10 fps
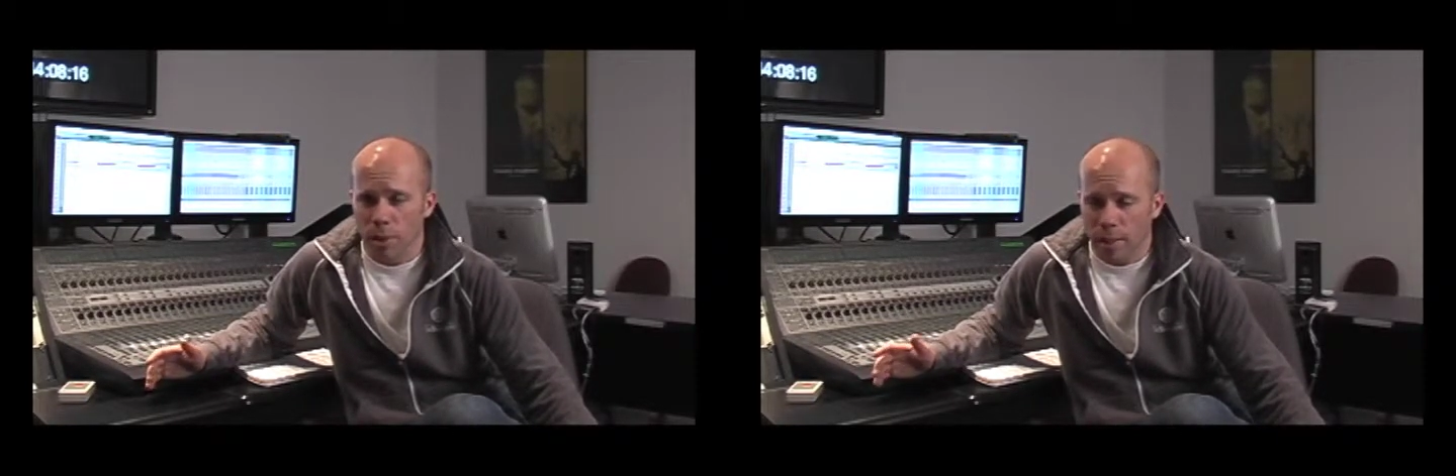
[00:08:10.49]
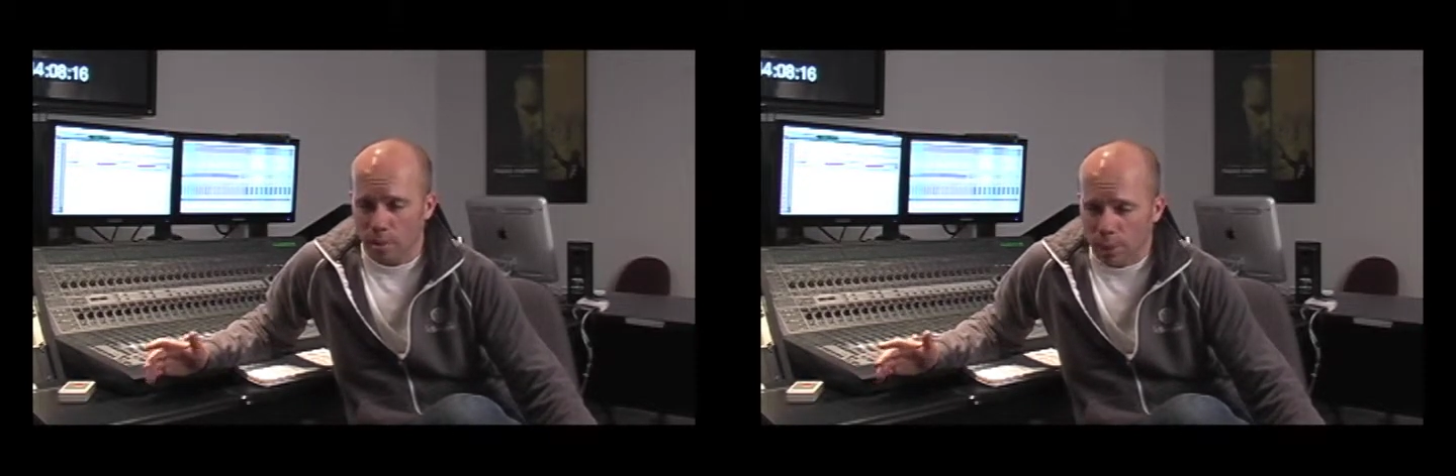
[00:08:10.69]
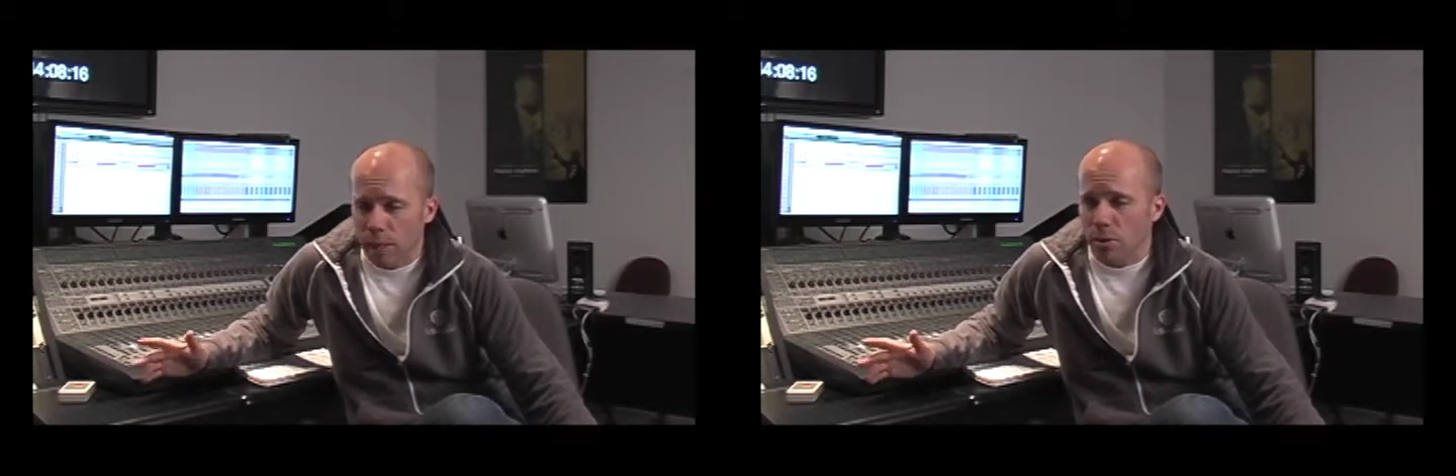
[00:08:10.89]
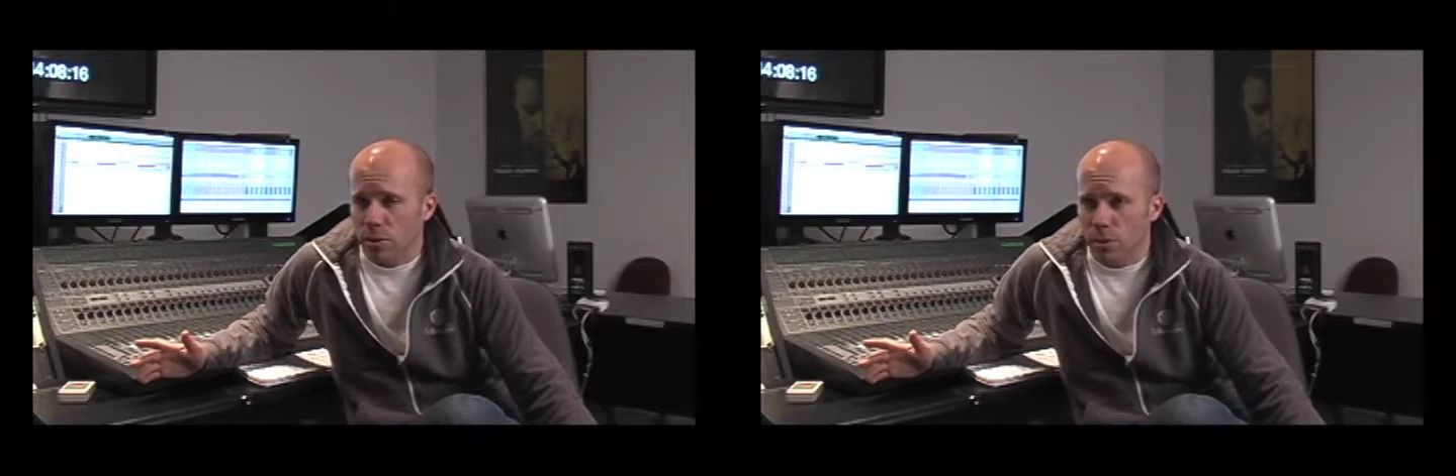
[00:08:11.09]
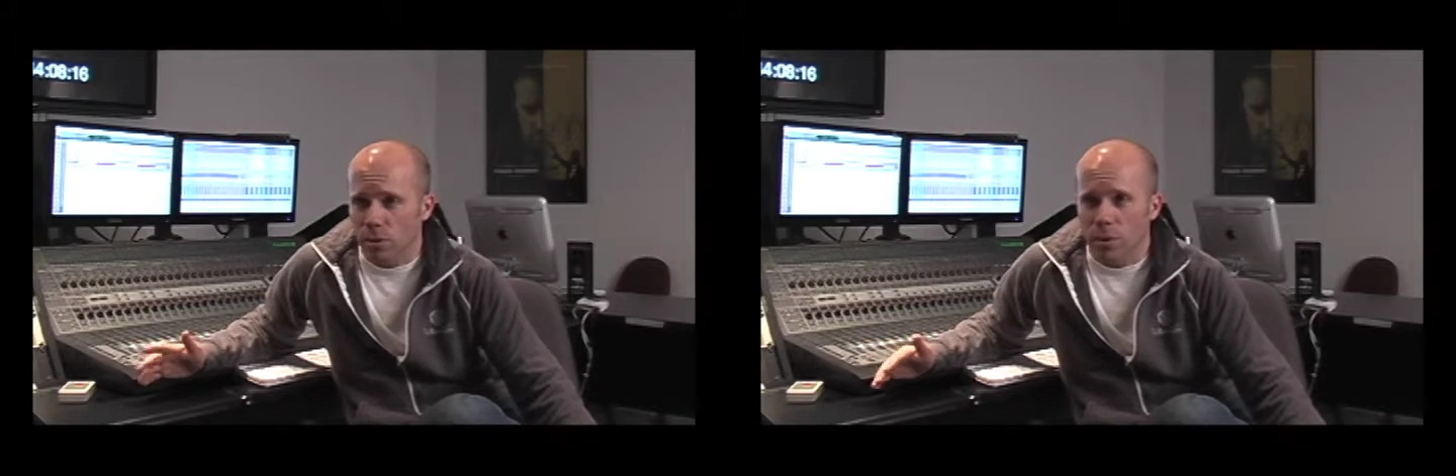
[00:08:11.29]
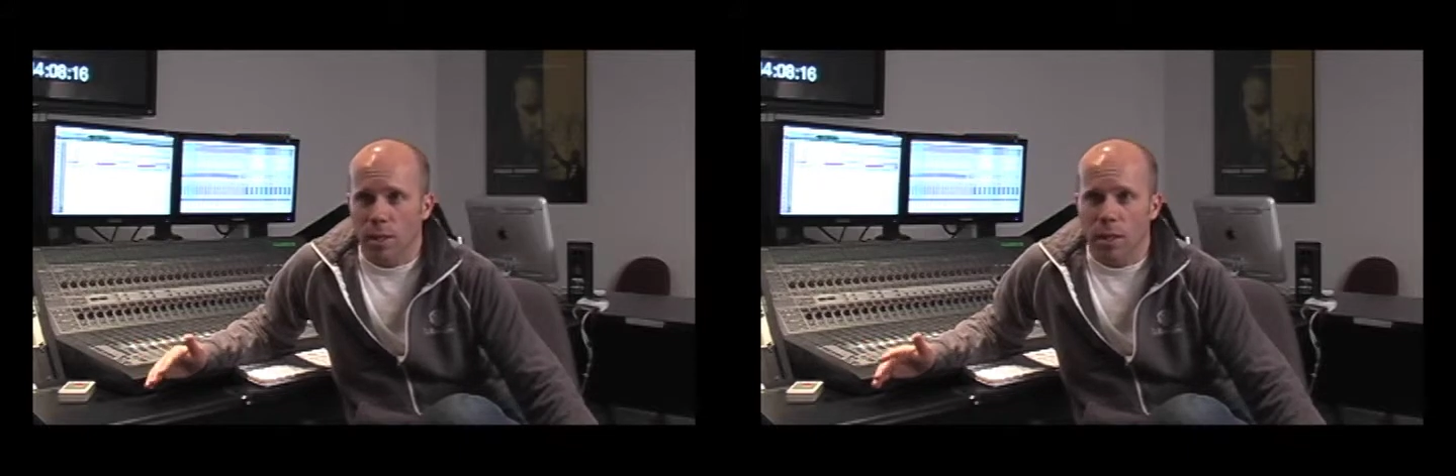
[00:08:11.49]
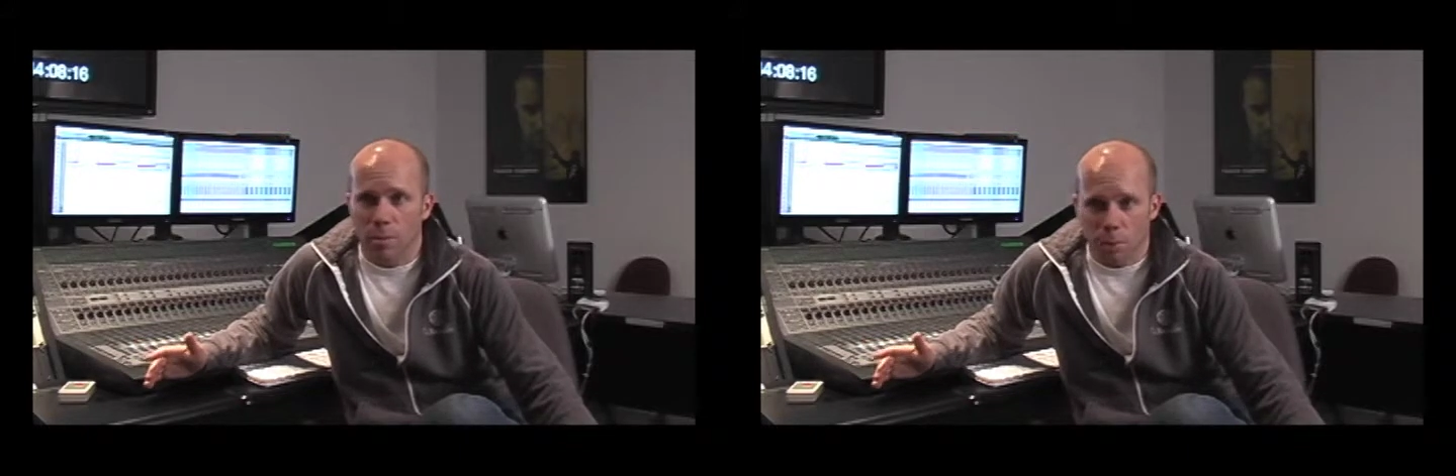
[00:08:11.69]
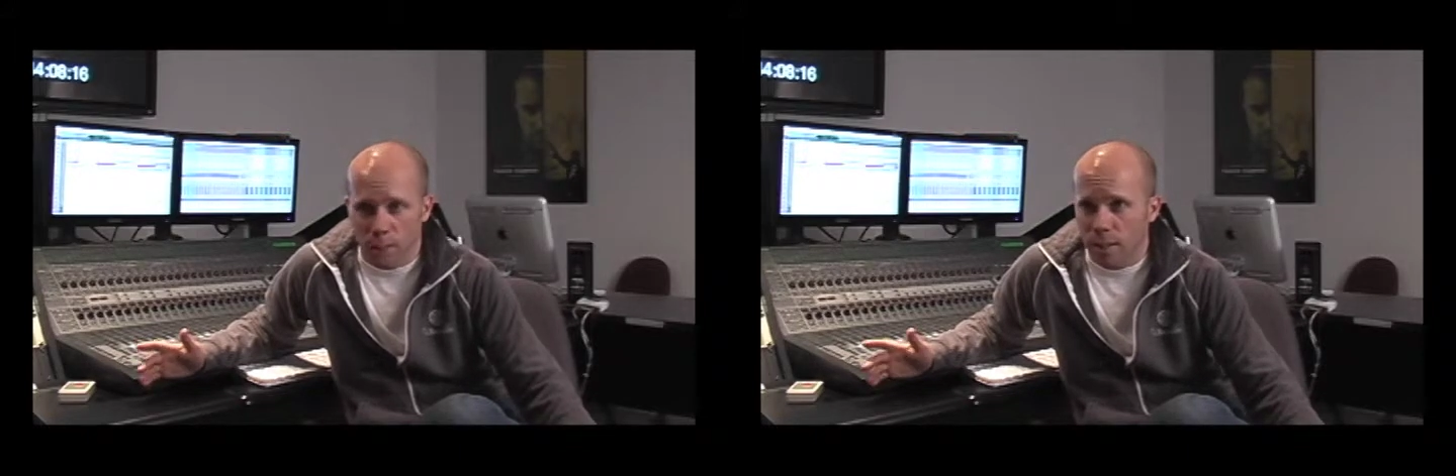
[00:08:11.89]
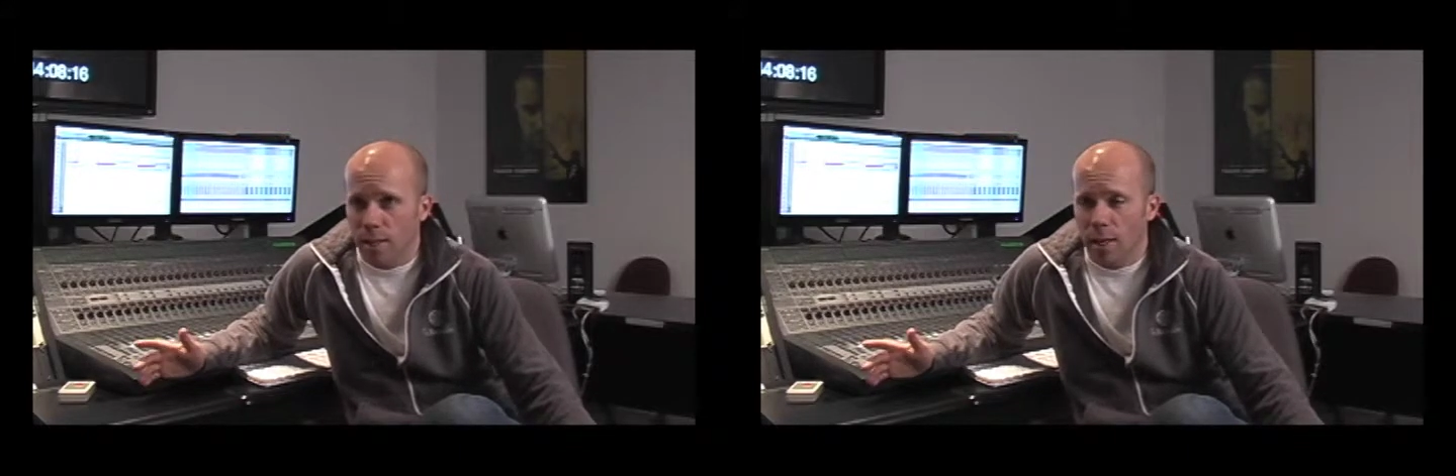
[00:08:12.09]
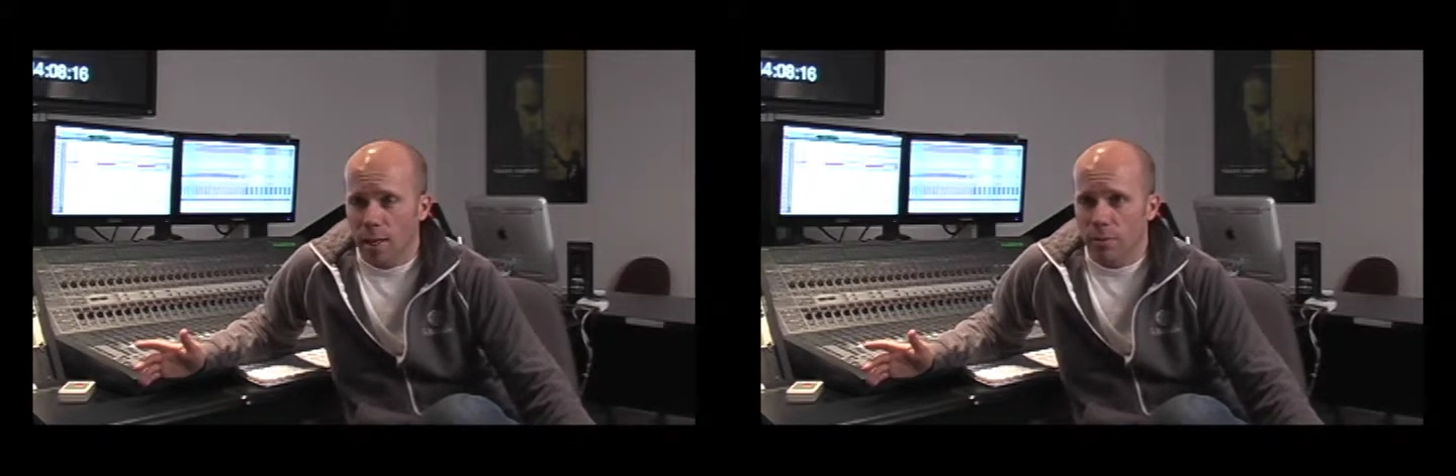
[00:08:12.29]
like a painter looking at a blank
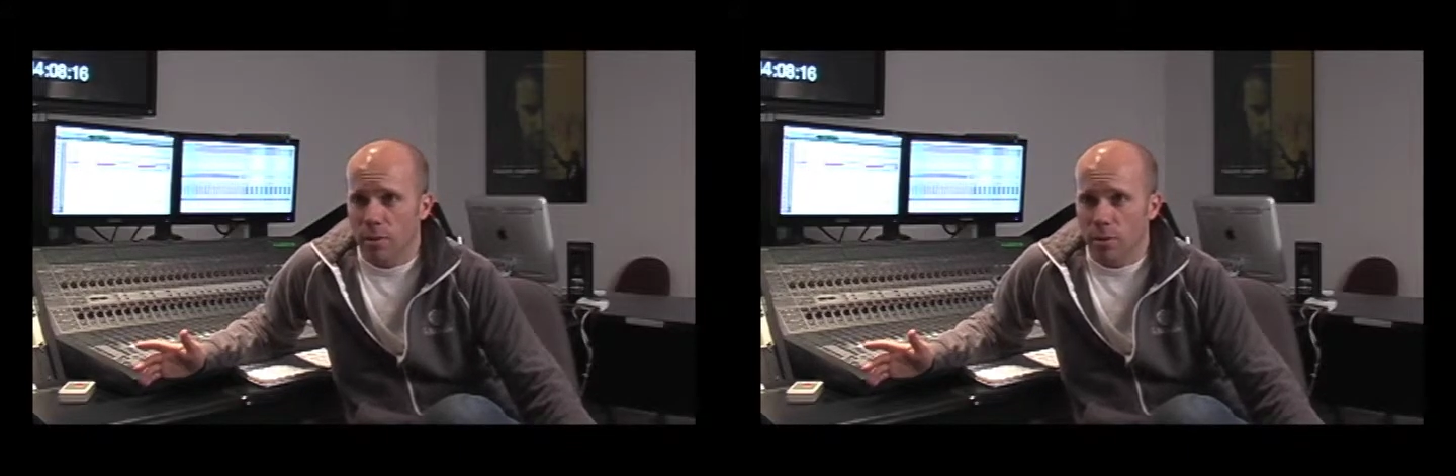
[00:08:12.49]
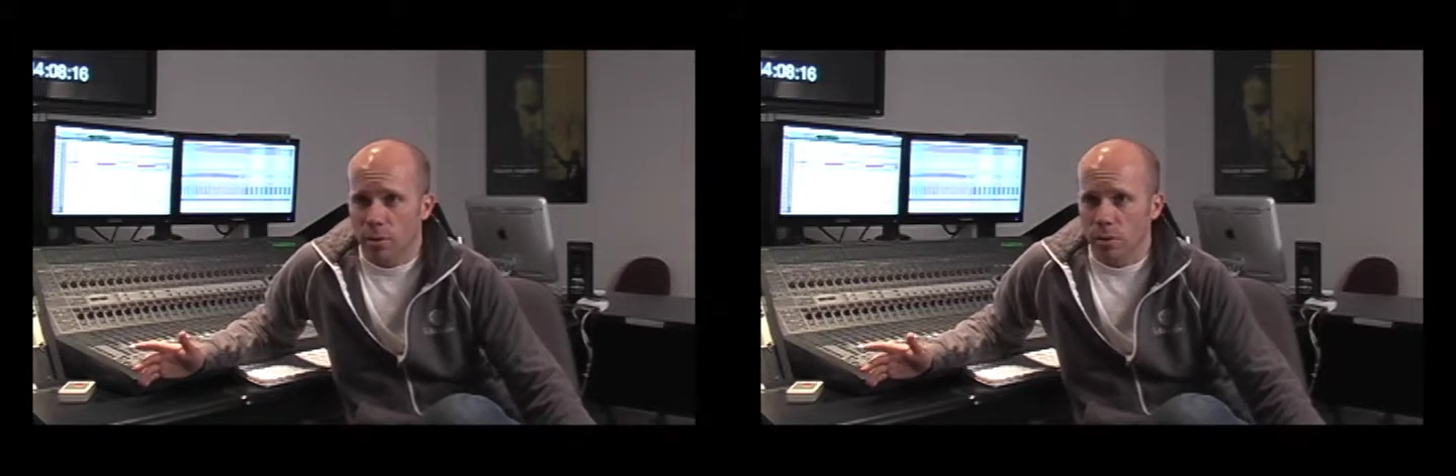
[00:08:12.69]
canvas